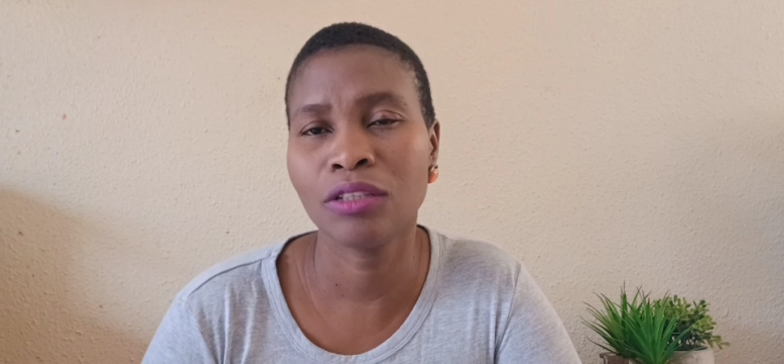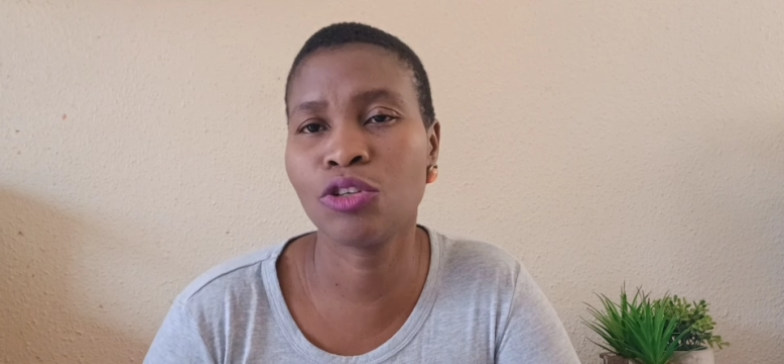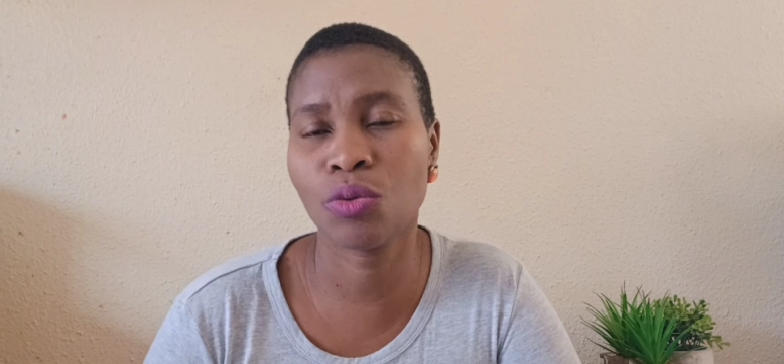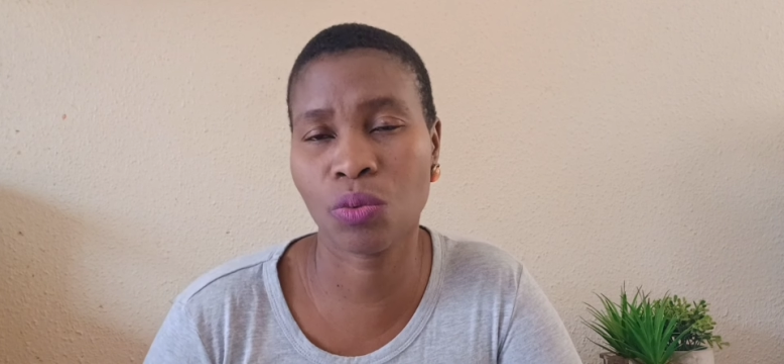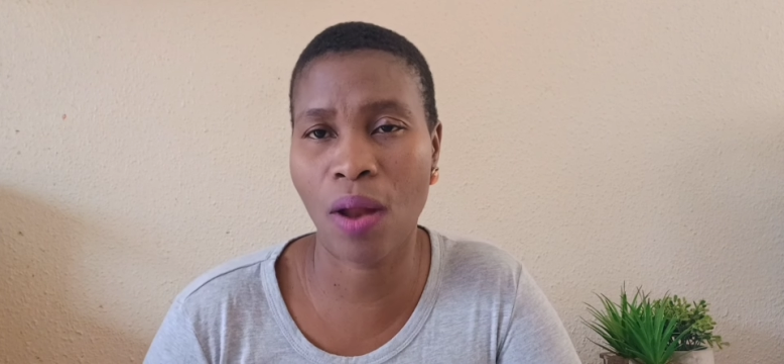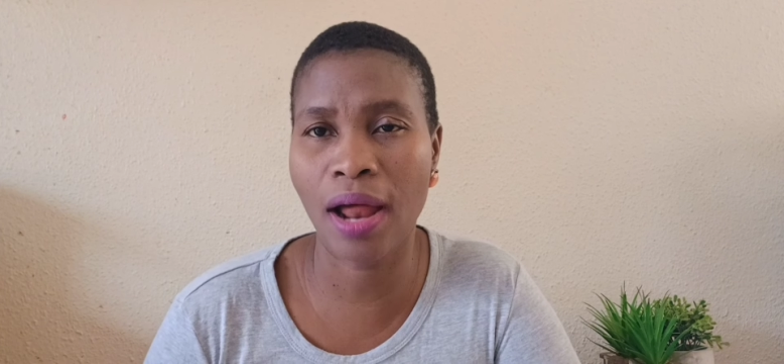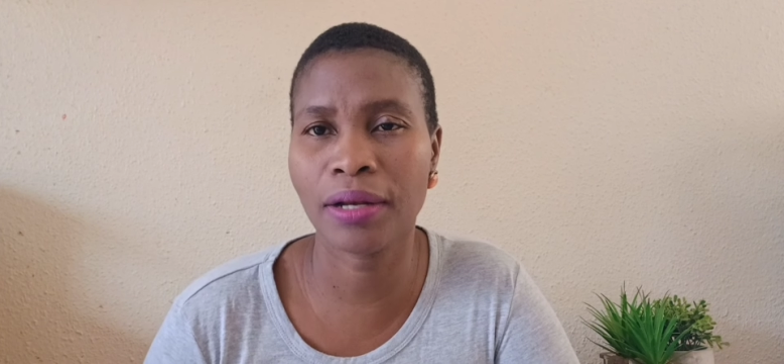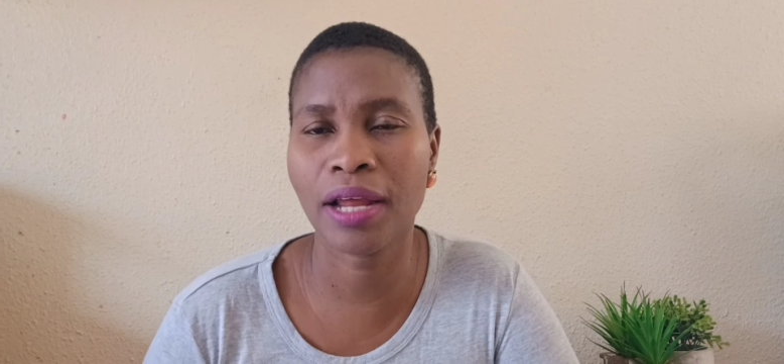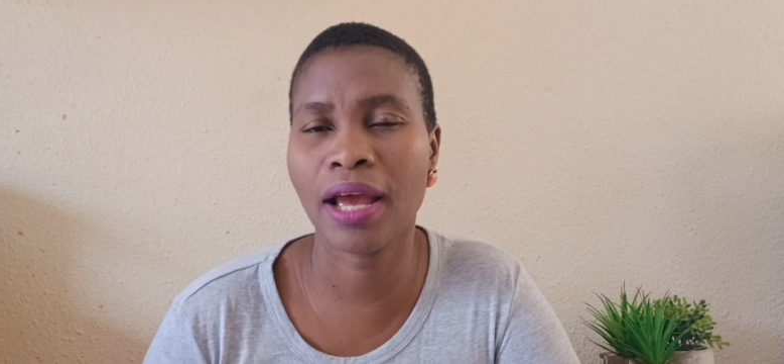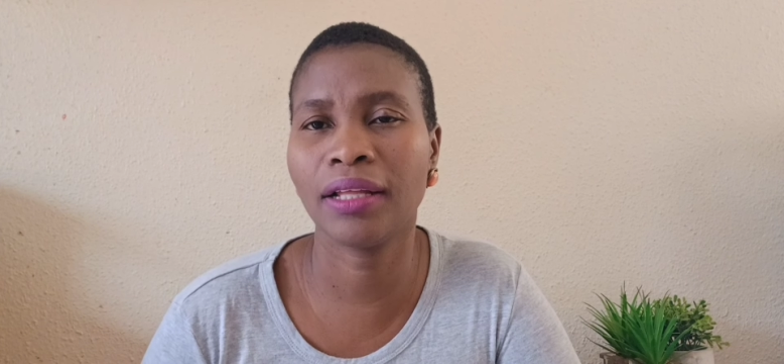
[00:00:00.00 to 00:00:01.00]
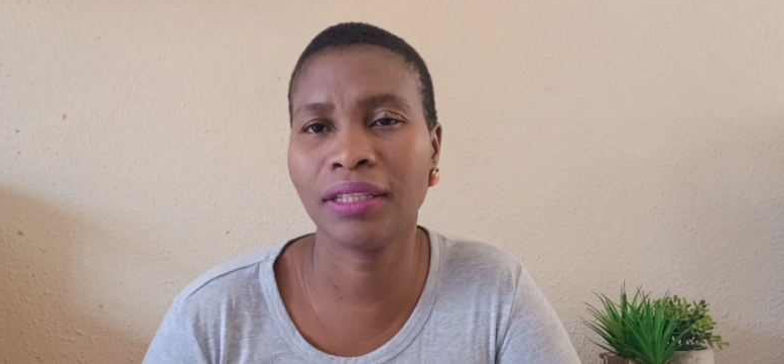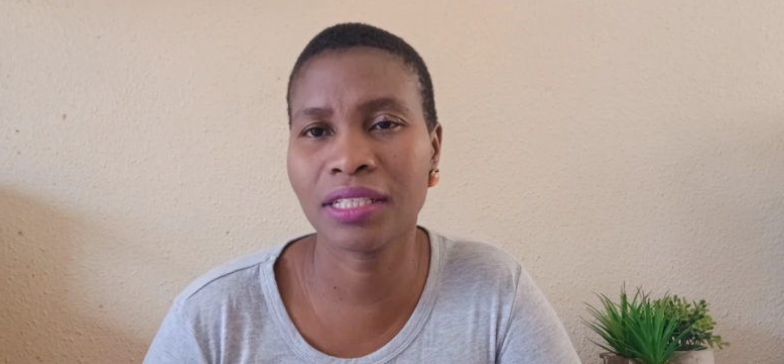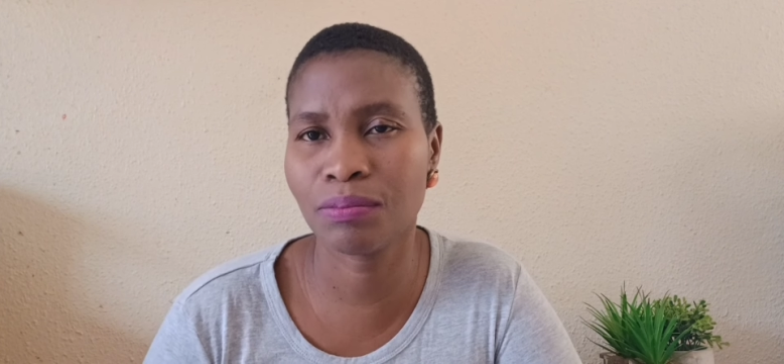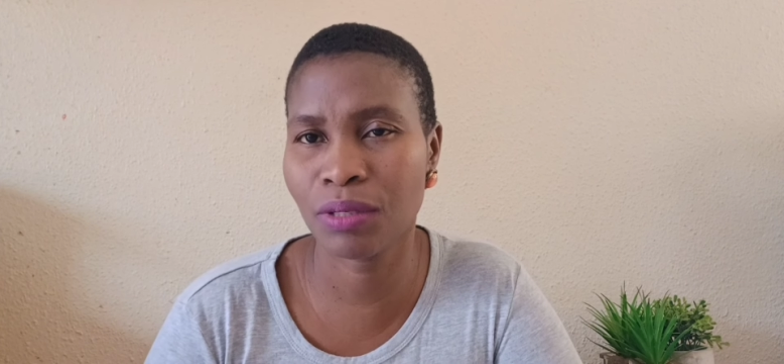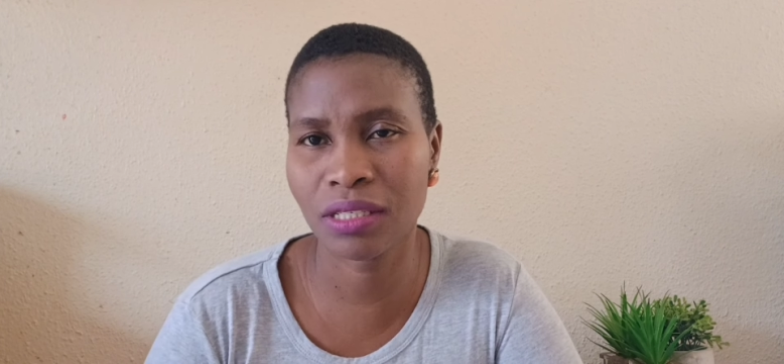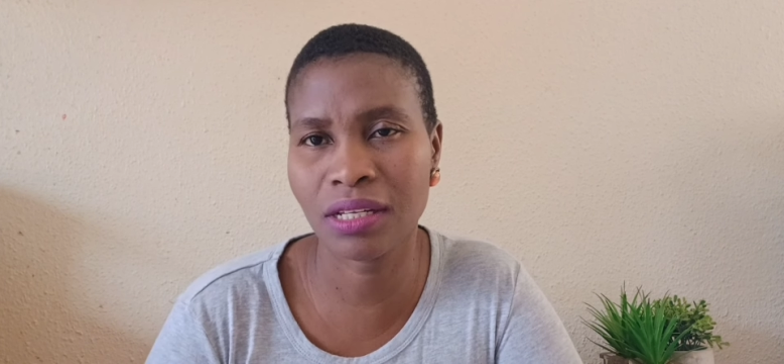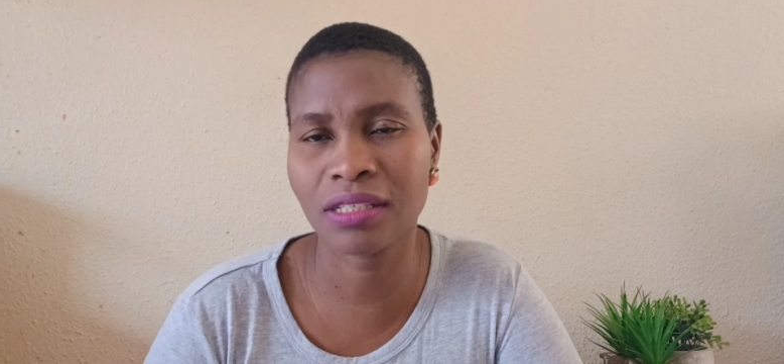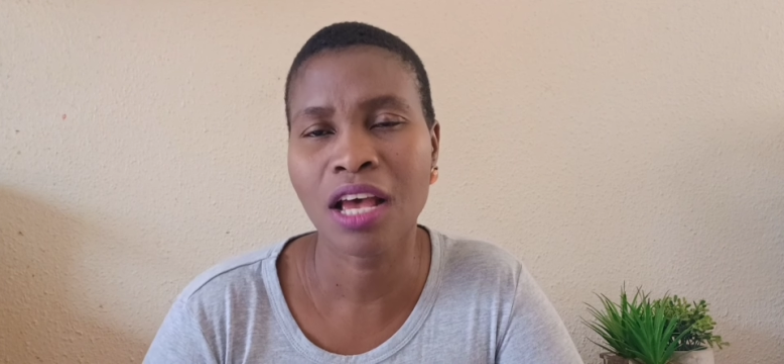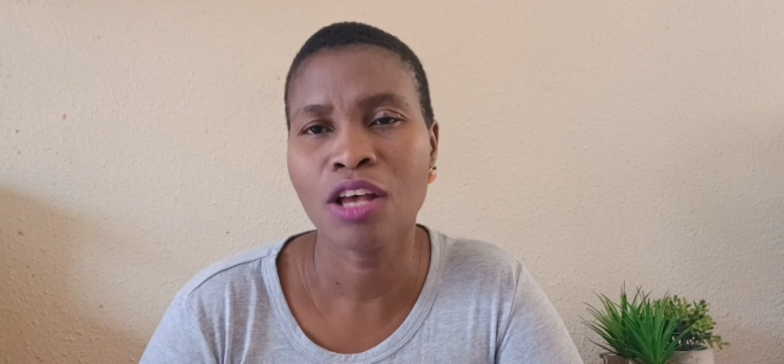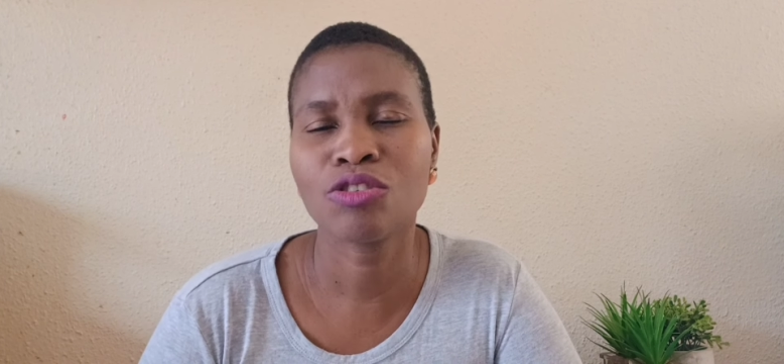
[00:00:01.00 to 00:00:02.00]
to run this business.
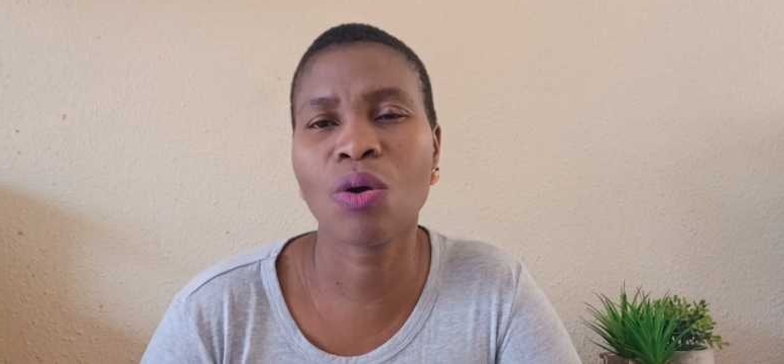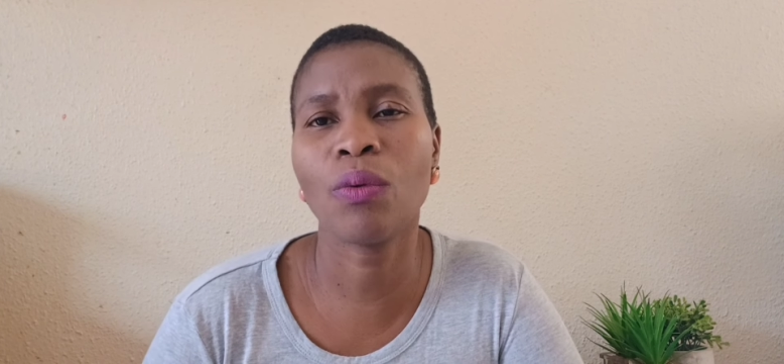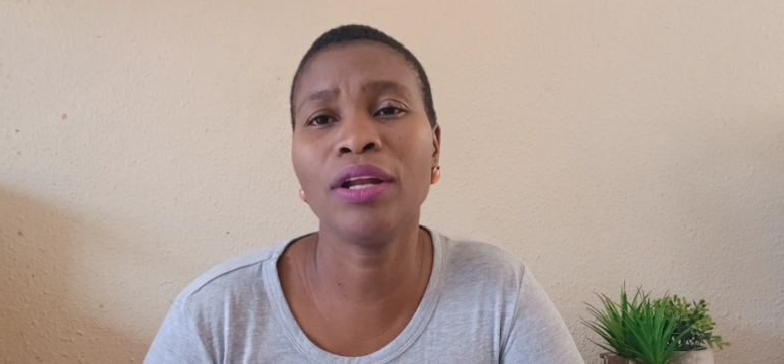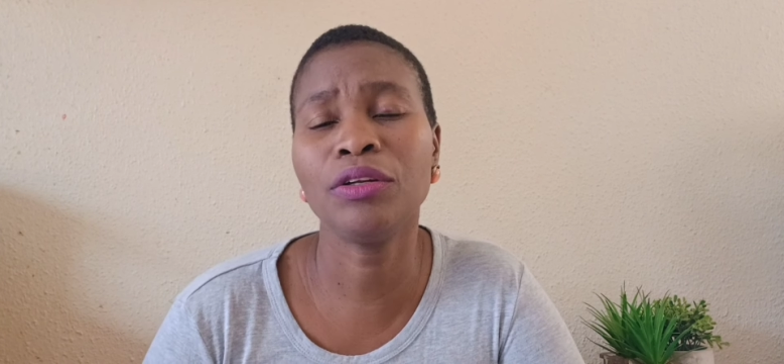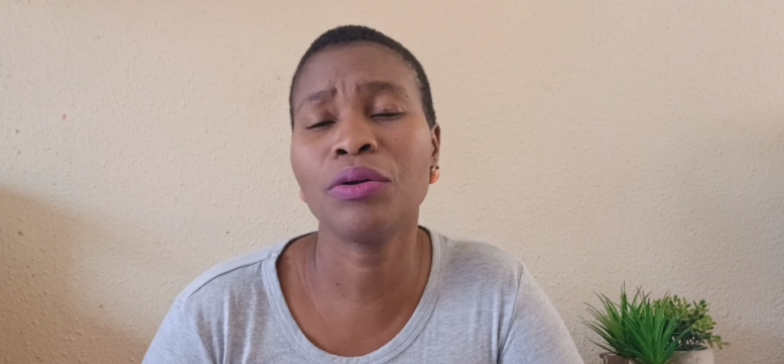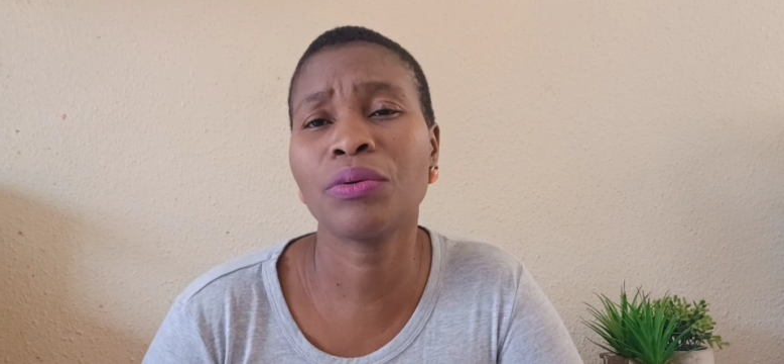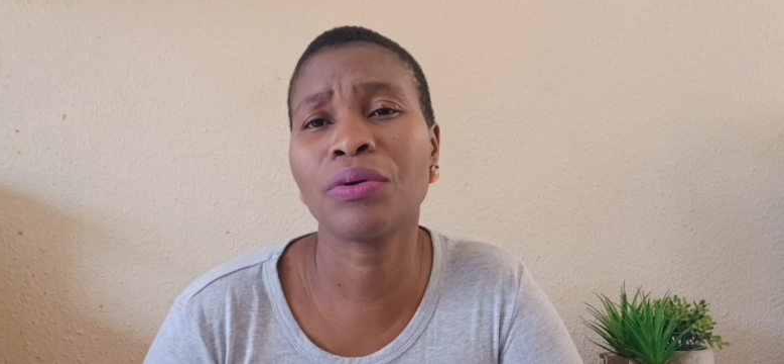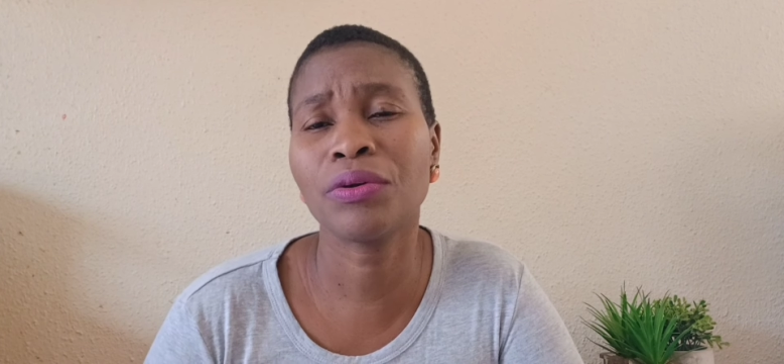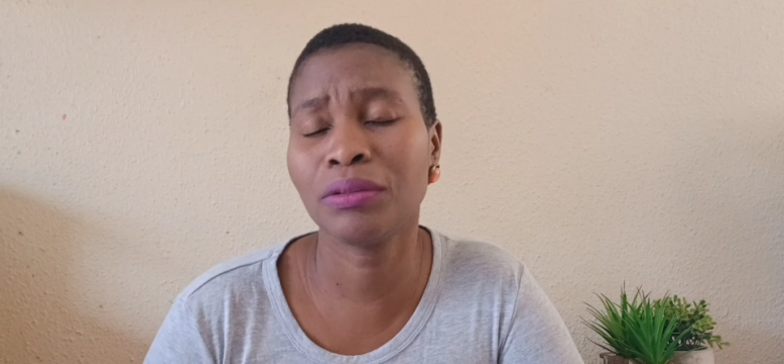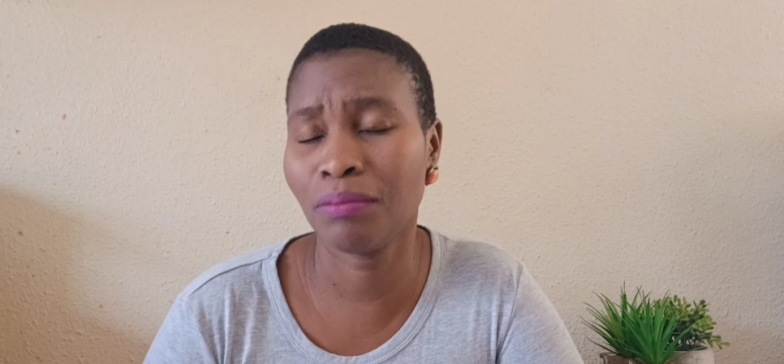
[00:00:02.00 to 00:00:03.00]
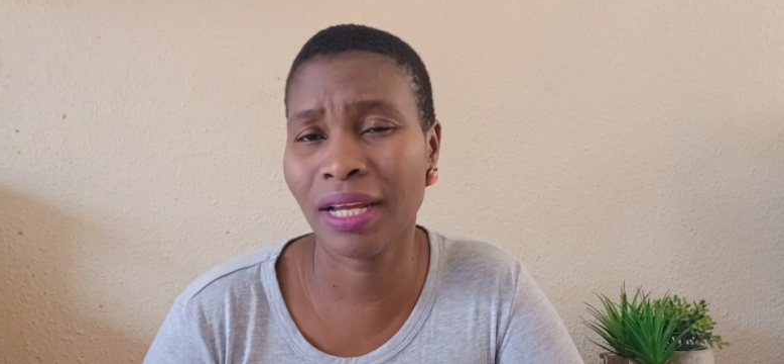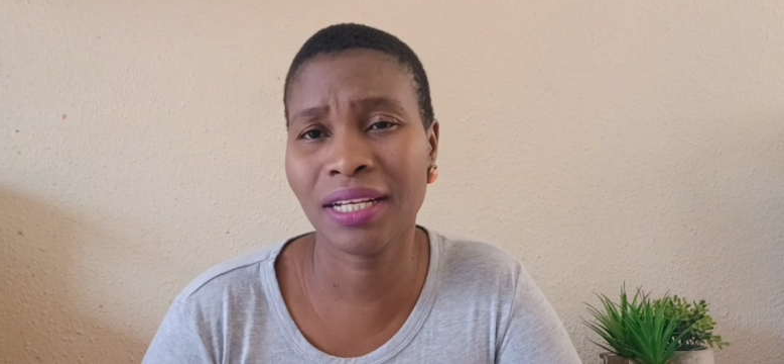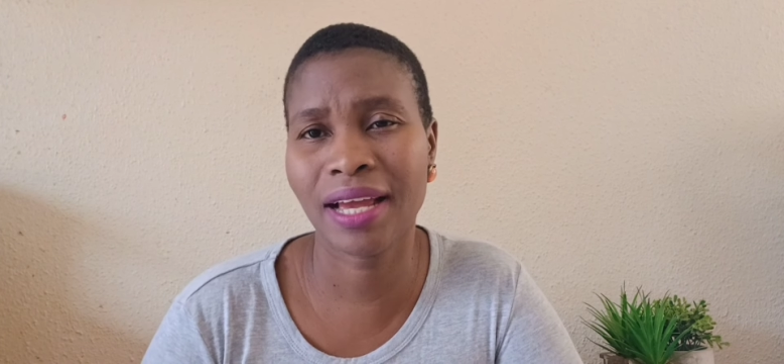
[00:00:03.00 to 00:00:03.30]
So when you recruit maid,